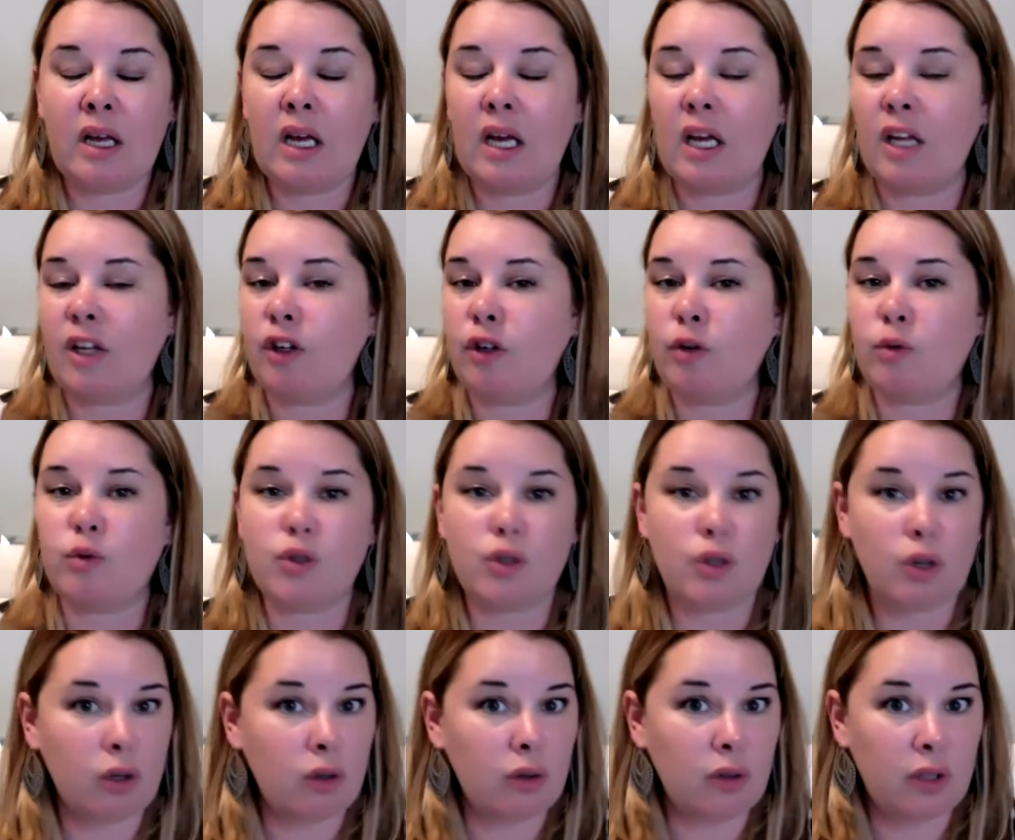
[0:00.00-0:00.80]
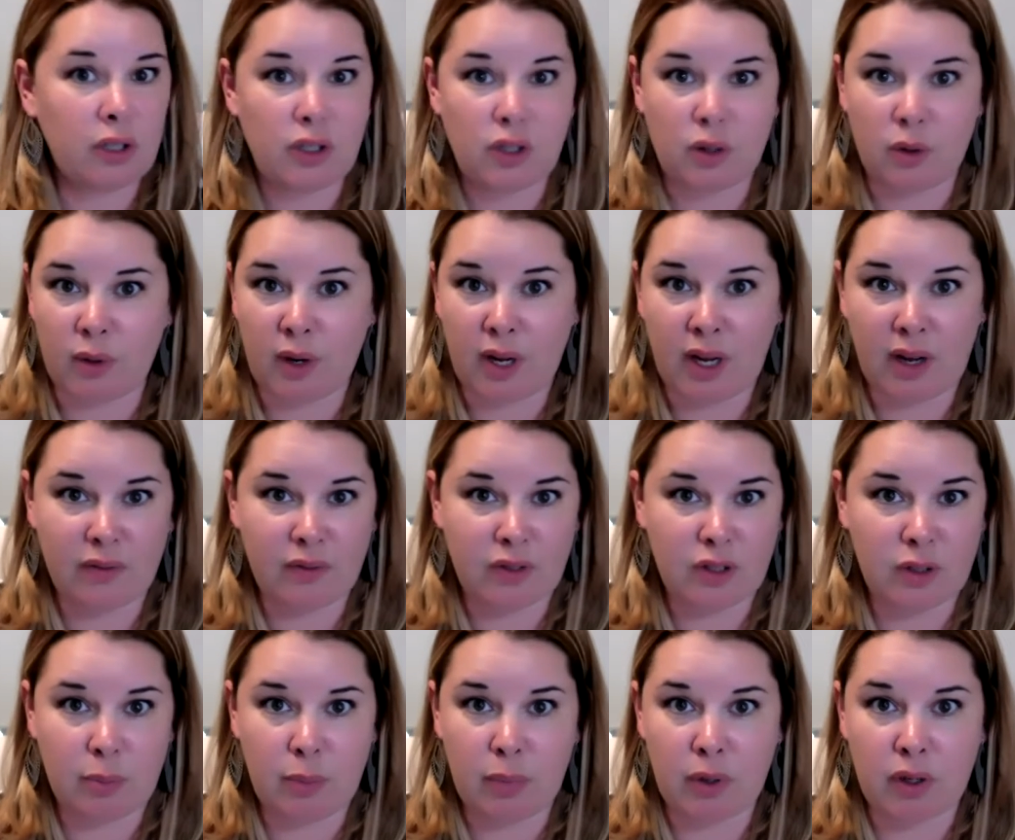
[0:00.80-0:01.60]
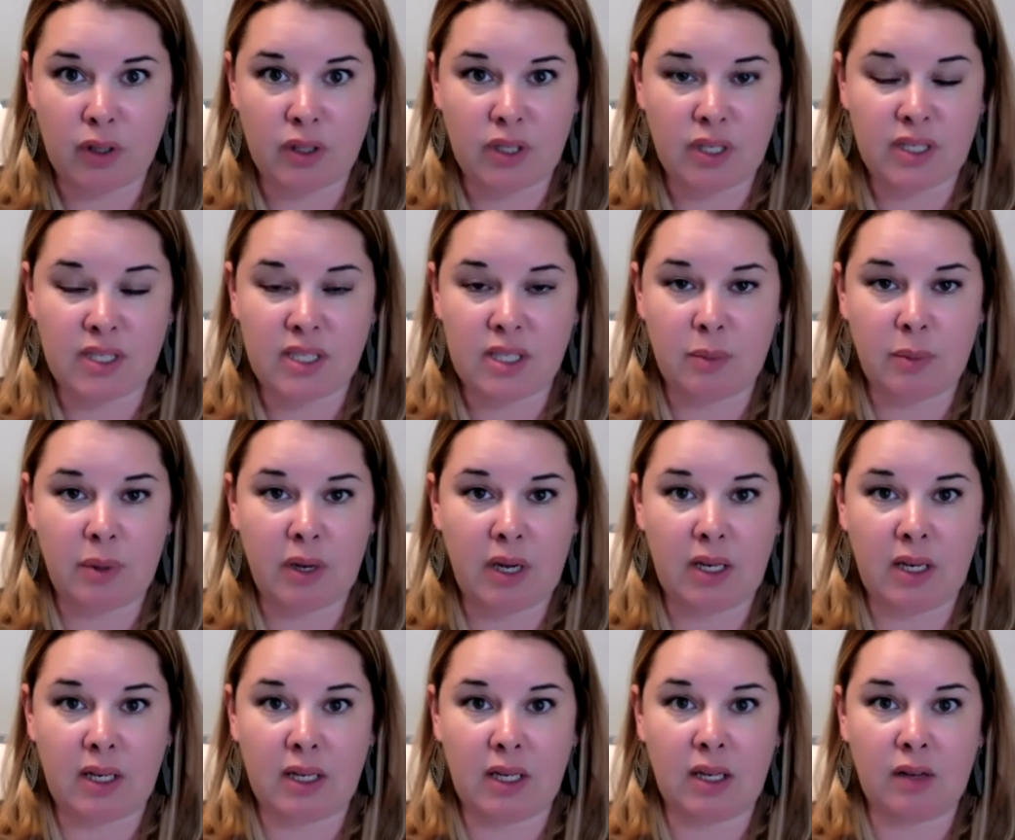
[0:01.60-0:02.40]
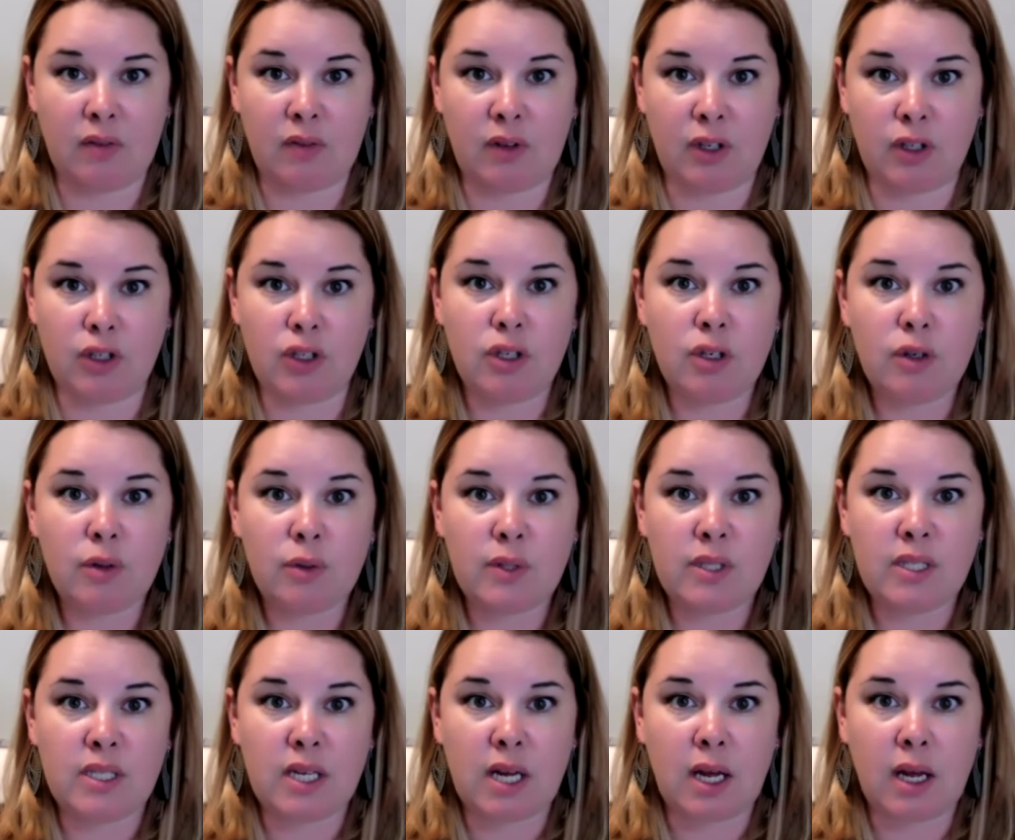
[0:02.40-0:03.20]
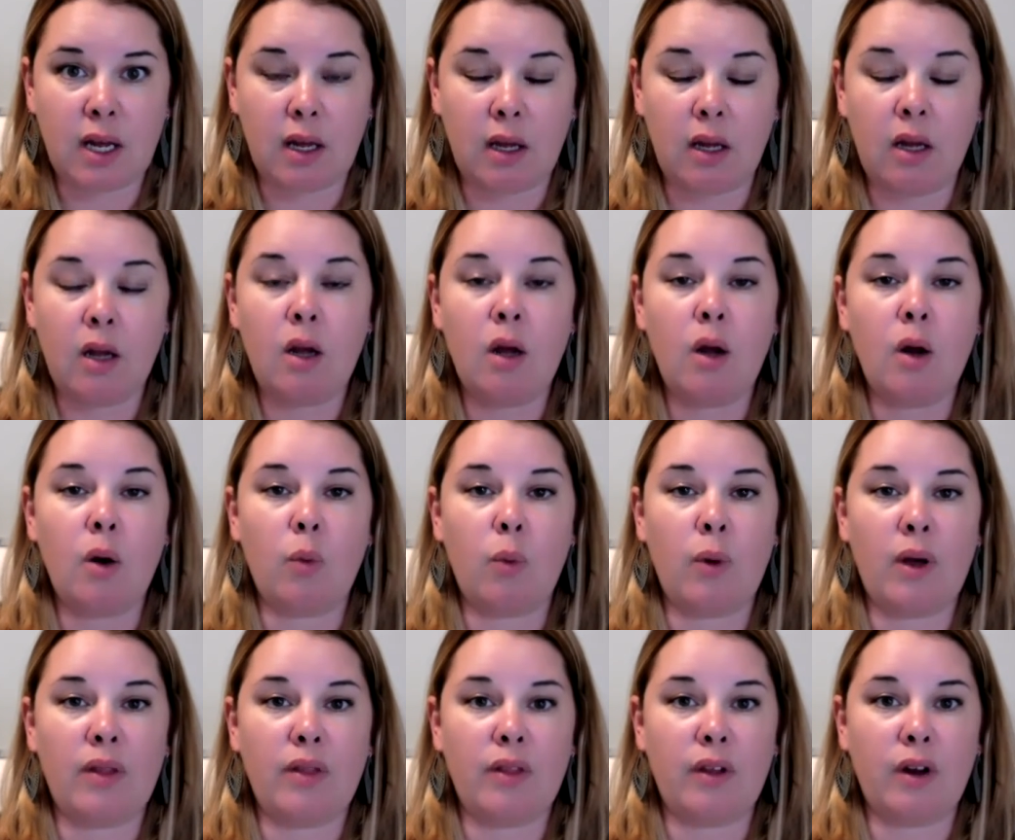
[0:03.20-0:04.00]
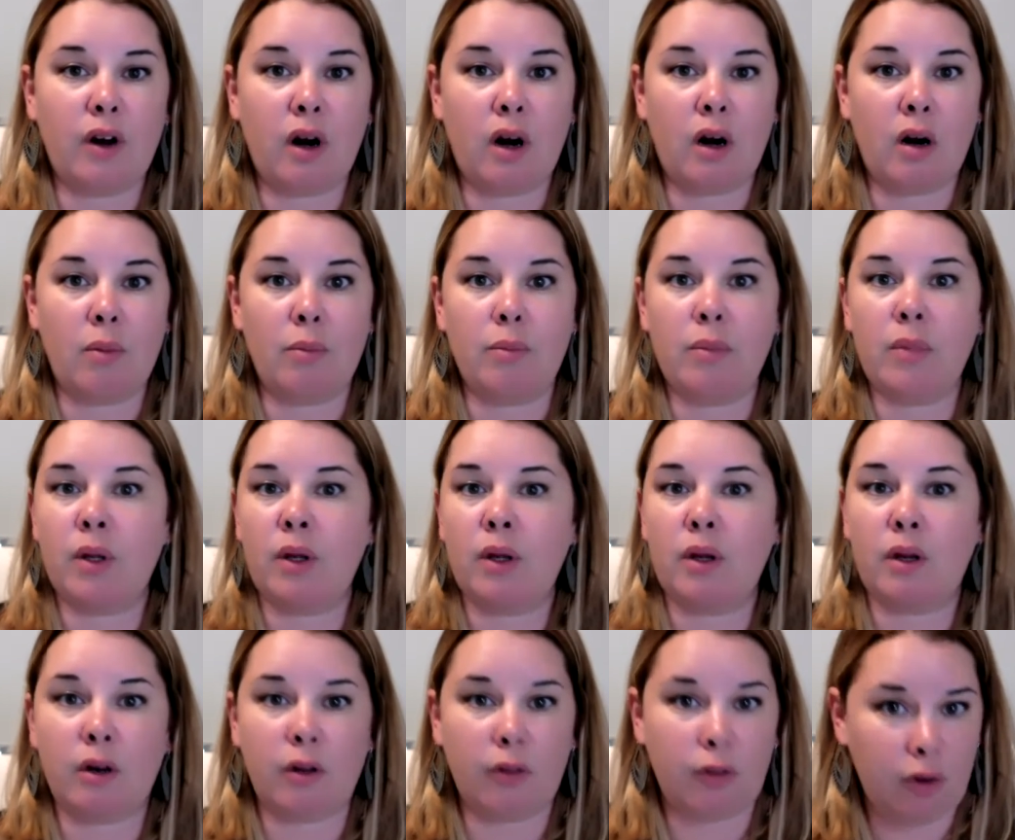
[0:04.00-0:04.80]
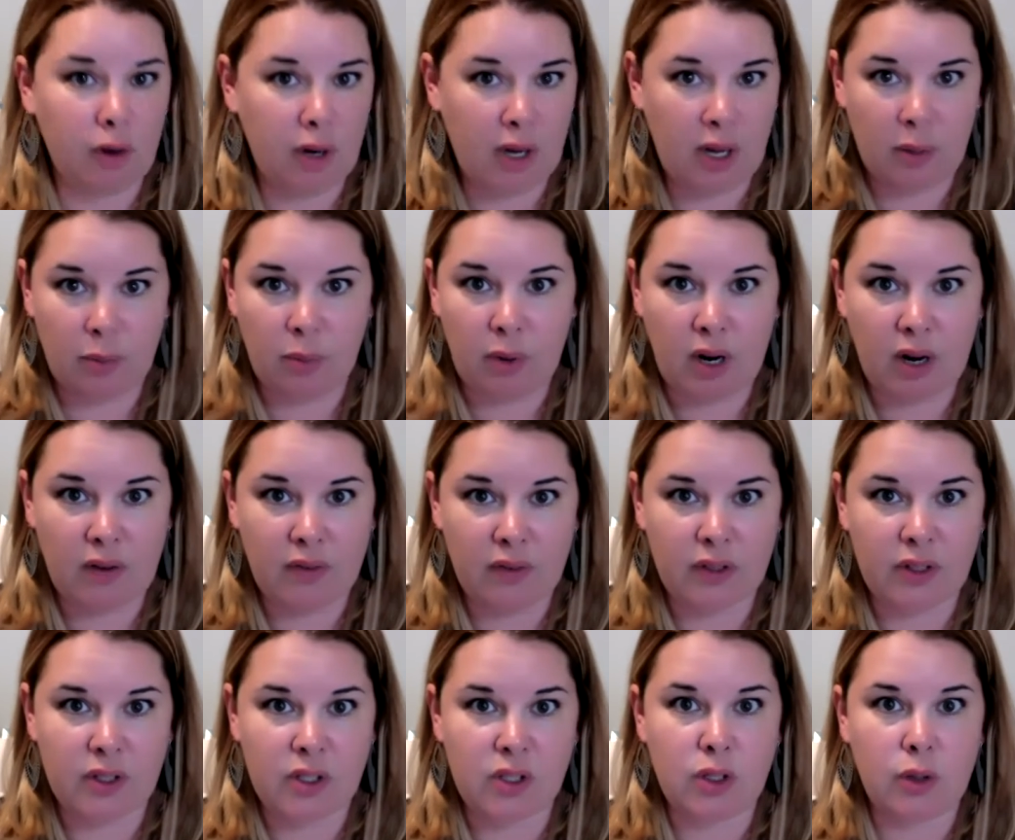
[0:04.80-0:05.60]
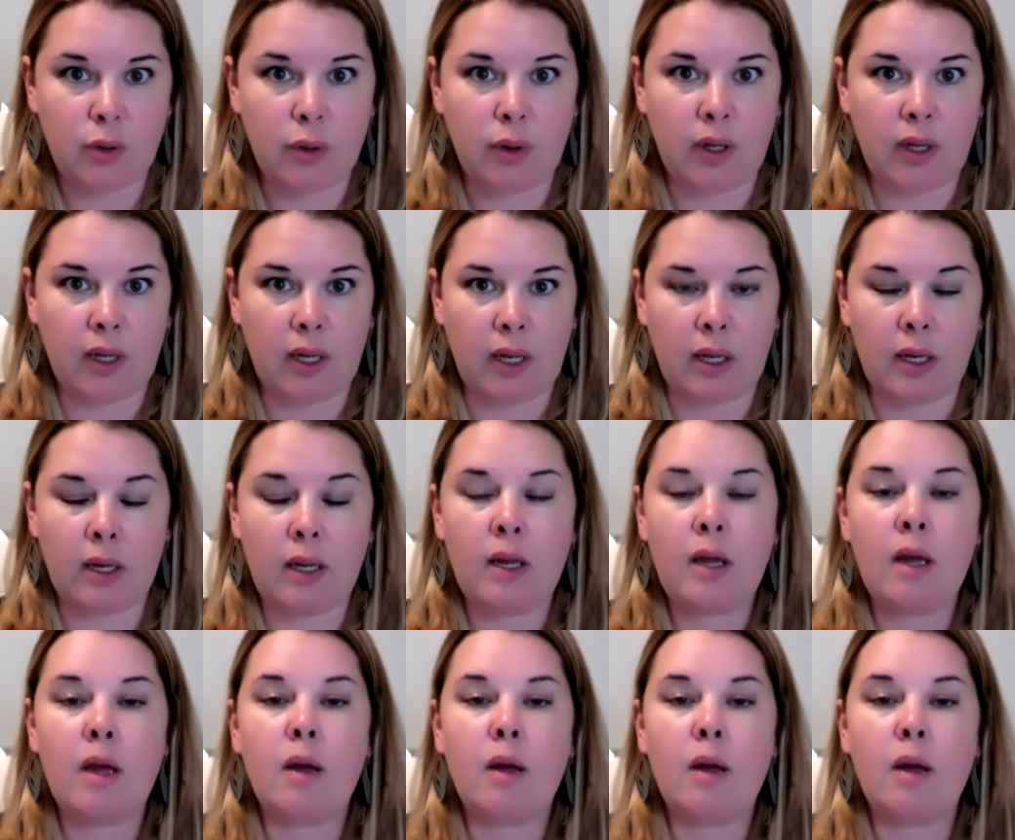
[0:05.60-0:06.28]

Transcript: And you certainly don't have to participate in Giving Tuesday when there are a million other nonprofits doing it.